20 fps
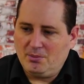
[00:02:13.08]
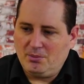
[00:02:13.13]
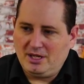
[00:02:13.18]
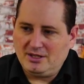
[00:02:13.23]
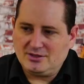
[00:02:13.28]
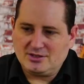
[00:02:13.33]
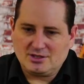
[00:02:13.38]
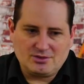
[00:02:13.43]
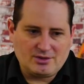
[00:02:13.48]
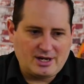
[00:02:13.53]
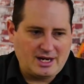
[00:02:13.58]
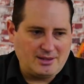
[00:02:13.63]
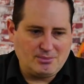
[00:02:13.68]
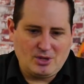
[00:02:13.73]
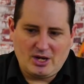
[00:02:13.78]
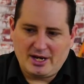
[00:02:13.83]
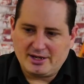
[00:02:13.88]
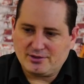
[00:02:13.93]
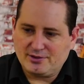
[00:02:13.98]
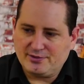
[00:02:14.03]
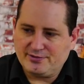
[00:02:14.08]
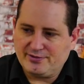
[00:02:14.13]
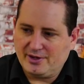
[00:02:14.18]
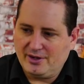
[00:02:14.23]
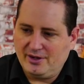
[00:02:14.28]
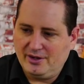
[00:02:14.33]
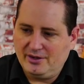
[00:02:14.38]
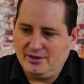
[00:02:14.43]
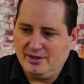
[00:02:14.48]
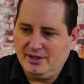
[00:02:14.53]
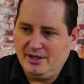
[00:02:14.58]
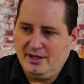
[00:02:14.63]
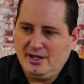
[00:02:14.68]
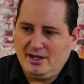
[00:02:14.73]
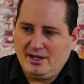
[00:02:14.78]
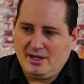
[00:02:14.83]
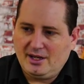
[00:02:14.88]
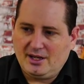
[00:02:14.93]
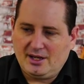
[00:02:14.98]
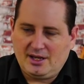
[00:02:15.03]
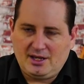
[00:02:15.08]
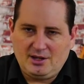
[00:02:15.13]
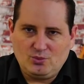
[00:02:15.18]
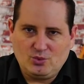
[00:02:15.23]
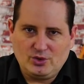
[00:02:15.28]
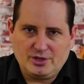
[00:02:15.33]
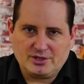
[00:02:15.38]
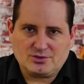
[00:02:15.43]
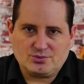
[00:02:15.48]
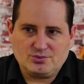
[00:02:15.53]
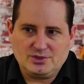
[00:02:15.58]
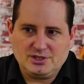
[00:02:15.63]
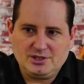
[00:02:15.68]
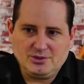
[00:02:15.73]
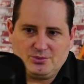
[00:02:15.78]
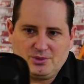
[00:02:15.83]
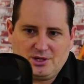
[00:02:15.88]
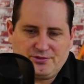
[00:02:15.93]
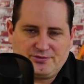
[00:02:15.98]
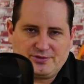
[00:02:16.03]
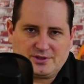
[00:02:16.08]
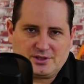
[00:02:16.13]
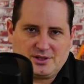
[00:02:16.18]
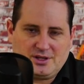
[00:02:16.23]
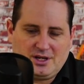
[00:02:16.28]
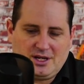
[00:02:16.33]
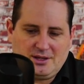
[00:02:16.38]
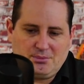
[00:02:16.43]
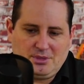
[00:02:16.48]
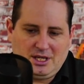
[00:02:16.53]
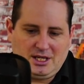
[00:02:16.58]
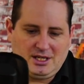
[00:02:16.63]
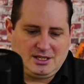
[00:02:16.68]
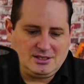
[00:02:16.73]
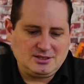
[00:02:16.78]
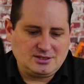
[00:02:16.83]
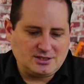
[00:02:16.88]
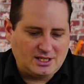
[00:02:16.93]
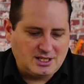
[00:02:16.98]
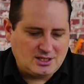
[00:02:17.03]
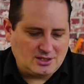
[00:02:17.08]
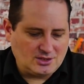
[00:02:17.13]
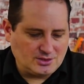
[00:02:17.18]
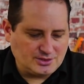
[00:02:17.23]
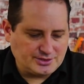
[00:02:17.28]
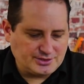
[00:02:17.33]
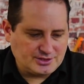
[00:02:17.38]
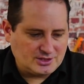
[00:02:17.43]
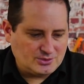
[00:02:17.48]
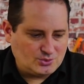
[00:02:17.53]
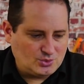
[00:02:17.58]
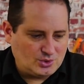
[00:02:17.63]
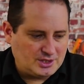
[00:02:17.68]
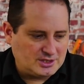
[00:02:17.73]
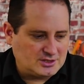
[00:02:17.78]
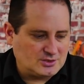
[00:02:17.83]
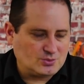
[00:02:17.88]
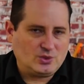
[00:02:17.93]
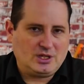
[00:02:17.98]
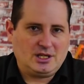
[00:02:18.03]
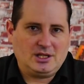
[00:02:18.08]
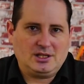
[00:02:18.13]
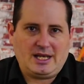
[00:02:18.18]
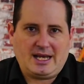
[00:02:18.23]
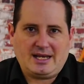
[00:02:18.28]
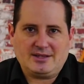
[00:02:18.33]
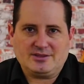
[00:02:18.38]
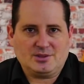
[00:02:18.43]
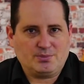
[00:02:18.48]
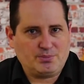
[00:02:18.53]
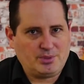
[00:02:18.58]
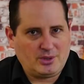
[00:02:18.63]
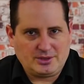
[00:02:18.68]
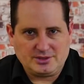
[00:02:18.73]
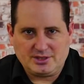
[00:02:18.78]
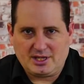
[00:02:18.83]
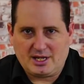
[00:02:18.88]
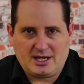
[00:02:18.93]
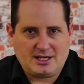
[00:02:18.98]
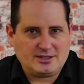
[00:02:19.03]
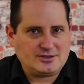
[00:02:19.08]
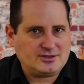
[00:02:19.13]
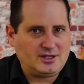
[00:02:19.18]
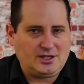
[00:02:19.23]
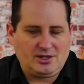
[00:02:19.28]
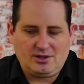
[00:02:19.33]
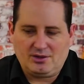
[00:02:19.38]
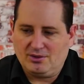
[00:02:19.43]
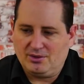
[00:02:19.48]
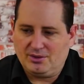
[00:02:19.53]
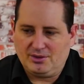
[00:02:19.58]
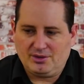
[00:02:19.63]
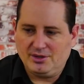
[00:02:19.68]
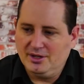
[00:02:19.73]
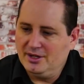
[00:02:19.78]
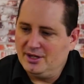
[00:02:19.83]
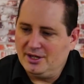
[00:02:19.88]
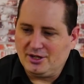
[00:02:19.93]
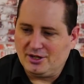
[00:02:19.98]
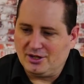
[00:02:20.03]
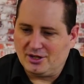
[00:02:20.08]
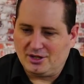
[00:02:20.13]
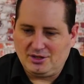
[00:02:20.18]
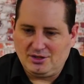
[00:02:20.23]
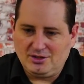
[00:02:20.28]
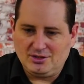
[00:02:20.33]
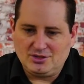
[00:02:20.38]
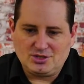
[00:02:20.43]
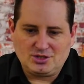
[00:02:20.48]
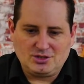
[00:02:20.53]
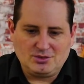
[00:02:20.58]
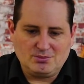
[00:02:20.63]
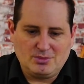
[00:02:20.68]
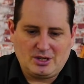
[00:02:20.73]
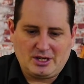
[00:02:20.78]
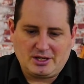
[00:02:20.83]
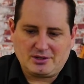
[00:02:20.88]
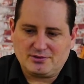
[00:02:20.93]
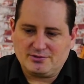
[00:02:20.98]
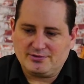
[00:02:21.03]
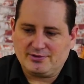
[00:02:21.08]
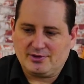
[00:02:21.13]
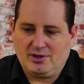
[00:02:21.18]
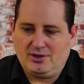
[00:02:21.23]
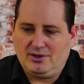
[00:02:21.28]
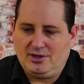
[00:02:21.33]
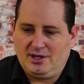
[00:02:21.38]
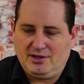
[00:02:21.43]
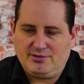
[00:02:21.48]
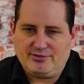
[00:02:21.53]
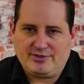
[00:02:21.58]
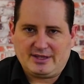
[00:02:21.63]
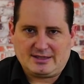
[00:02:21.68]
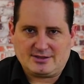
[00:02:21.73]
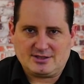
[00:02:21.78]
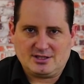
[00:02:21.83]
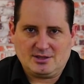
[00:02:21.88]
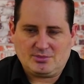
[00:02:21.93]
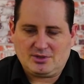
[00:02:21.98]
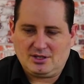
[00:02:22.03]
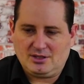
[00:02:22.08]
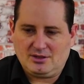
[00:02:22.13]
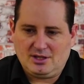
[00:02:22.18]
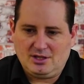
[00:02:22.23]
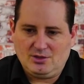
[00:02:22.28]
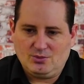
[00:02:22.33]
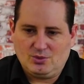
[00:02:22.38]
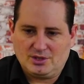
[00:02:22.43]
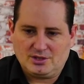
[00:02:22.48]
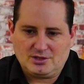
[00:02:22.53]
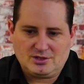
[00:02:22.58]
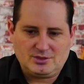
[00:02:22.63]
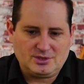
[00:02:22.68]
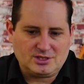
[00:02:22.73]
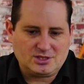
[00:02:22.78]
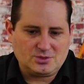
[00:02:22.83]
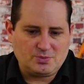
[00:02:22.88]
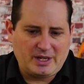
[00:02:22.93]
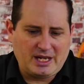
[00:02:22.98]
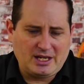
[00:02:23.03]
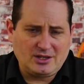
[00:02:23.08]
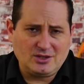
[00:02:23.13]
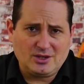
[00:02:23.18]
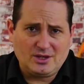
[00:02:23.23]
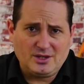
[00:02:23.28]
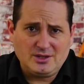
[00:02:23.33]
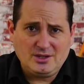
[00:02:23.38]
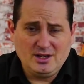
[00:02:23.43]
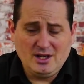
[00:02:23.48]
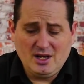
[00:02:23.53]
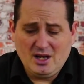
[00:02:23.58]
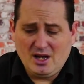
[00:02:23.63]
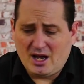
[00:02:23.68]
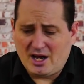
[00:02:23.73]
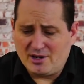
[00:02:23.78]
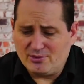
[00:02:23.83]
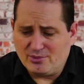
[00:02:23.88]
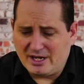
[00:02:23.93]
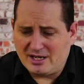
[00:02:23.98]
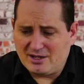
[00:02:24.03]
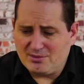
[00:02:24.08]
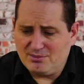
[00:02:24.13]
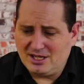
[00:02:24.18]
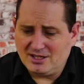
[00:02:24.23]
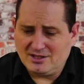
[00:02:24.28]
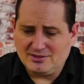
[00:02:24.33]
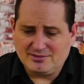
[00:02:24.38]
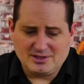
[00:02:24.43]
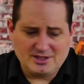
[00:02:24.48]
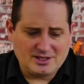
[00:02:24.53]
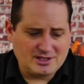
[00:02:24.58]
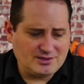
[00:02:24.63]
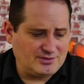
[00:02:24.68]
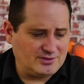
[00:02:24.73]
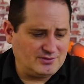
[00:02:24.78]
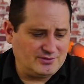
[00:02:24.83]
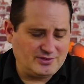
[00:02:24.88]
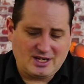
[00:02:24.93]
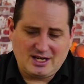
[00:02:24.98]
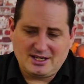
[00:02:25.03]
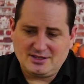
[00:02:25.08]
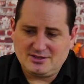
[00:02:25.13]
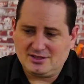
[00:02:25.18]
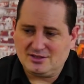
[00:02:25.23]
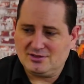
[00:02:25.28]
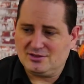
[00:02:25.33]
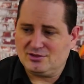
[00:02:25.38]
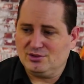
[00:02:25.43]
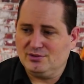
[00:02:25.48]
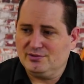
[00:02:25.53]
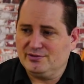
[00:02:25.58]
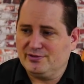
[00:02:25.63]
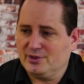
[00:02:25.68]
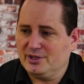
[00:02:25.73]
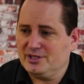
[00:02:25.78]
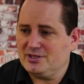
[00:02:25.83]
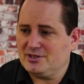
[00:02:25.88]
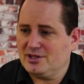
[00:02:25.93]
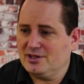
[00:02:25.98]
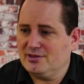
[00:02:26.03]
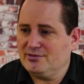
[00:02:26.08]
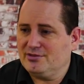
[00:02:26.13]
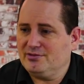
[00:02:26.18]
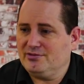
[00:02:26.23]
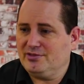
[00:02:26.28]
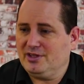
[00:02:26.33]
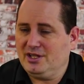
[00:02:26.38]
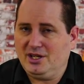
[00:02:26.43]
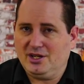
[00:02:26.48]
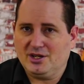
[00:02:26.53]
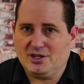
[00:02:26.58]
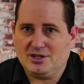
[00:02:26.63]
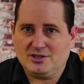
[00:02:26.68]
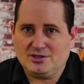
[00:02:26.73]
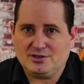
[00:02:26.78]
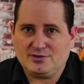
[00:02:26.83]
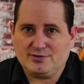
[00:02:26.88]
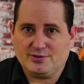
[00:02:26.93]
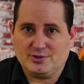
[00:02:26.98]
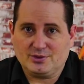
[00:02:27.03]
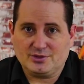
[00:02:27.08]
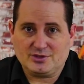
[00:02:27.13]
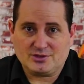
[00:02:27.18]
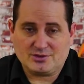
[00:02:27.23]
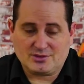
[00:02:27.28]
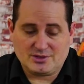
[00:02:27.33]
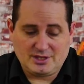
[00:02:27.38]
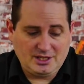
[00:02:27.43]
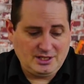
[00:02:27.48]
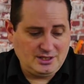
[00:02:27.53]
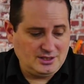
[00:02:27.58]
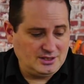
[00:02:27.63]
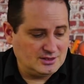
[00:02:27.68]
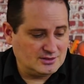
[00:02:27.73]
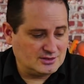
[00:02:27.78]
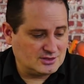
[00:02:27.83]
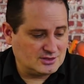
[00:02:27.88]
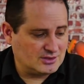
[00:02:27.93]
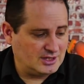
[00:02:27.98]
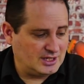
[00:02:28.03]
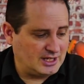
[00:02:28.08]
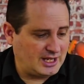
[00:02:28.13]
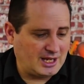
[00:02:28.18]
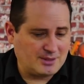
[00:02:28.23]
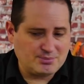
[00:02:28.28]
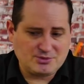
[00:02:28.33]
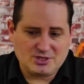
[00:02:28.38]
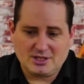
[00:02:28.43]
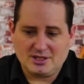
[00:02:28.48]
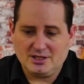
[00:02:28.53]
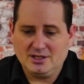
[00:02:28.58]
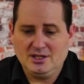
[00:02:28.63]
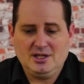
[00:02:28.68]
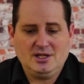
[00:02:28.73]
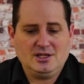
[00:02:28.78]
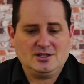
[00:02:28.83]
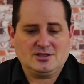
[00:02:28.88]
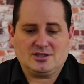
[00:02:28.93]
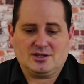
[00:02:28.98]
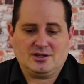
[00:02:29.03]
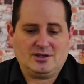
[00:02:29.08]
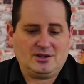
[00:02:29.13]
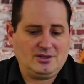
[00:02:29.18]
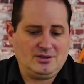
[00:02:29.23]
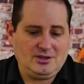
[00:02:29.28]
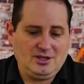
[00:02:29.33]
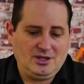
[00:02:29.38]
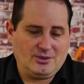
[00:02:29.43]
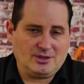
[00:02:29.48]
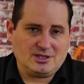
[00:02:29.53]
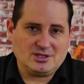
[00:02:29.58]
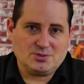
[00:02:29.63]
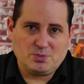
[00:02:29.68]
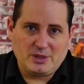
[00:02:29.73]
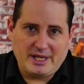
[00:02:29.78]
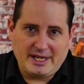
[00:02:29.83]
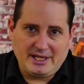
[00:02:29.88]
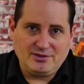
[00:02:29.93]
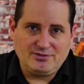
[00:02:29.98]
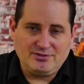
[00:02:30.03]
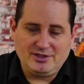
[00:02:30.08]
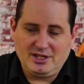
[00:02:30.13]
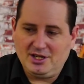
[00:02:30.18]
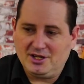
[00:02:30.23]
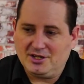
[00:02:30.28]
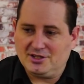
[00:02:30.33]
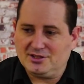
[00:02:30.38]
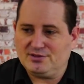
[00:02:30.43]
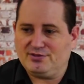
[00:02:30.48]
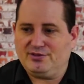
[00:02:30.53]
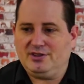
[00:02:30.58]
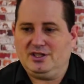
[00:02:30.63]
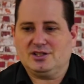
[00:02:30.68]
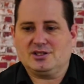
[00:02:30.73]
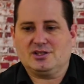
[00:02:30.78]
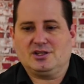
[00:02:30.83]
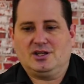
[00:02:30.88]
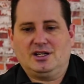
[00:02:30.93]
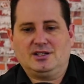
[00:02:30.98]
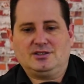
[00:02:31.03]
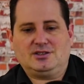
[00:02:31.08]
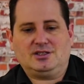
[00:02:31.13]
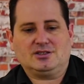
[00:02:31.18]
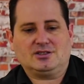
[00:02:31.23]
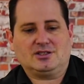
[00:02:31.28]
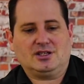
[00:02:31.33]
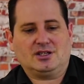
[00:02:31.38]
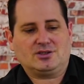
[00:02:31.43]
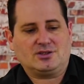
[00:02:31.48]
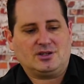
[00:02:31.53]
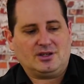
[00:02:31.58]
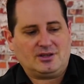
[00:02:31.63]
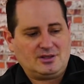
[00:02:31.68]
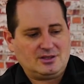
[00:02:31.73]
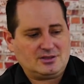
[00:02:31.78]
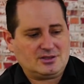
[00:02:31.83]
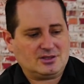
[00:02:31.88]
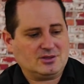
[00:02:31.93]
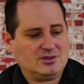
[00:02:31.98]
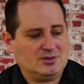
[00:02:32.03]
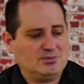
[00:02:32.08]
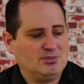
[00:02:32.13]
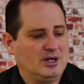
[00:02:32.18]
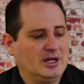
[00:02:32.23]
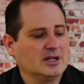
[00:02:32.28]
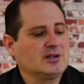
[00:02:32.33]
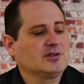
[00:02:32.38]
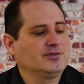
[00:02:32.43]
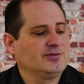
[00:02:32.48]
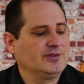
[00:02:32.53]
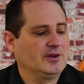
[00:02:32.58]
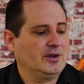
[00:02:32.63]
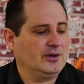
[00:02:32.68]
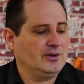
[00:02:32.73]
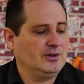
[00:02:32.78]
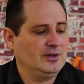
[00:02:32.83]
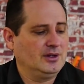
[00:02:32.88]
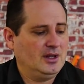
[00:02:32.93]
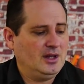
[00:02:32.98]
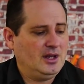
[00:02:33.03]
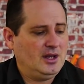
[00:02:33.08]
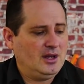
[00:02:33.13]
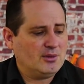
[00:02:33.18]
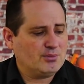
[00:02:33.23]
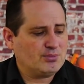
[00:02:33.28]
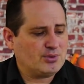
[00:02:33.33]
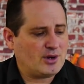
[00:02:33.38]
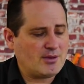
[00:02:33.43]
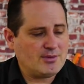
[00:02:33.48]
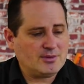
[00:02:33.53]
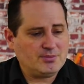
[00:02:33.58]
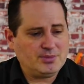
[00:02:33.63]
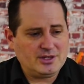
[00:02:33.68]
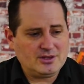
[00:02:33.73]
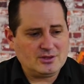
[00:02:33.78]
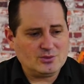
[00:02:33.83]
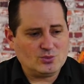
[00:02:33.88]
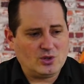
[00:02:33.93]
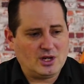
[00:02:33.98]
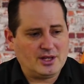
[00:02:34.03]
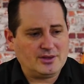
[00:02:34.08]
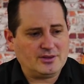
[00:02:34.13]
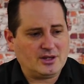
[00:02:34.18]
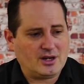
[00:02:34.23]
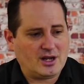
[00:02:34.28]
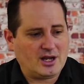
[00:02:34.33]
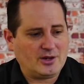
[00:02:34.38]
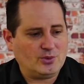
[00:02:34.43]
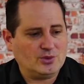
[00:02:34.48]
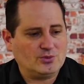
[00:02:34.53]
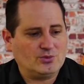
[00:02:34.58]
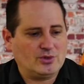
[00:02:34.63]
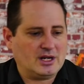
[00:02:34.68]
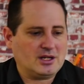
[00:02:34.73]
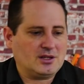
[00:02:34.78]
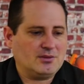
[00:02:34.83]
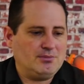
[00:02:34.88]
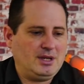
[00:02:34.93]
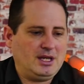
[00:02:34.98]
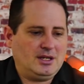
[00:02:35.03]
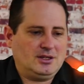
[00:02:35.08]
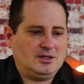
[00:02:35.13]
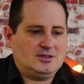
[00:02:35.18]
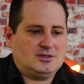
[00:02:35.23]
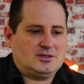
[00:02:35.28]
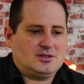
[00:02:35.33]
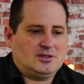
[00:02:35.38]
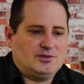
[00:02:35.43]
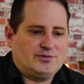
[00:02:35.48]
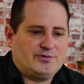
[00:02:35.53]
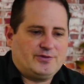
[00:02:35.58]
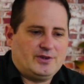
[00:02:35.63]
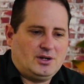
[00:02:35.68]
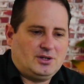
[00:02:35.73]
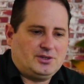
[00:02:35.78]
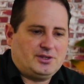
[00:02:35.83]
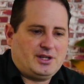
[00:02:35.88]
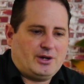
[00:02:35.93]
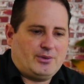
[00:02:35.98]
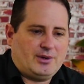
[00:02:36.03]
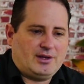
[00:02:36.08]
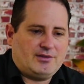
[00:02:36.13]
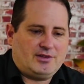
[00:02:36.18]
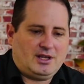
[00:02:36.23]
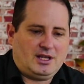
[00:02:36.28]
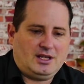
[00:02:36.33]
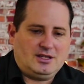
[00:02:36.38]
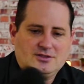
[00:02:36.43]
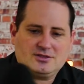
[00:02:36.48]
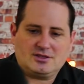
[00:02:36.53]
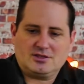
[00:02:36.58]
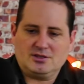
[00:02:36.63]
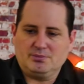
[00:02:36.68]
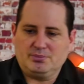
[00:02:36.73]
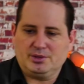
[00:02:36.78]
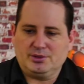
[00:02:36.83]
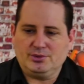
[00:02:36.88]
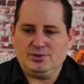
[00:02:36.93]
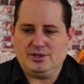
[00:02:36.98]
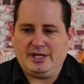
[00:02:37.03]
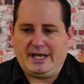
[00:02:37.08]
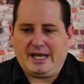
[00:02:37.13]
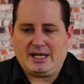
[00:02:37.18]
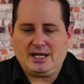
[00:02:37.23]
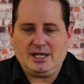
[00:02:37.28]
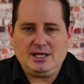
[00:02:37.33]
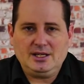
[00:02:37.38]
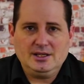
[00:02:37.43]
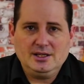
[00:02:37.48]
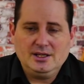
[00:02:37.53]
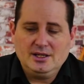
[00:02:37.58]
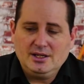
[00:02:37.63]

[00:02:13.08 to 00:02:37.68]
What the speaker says: It's a great microphone. It works really well for client meetings, and it also works well as a podcasting or YouTube microphone if that's something that you wanted to expand on. I recommend a lot of advisors do voiceover videos for screen capture. So explainer videos for your clients, etc. This is a good microphone. Probably the one that I would recommend as the default, however, is the Blue Yeti.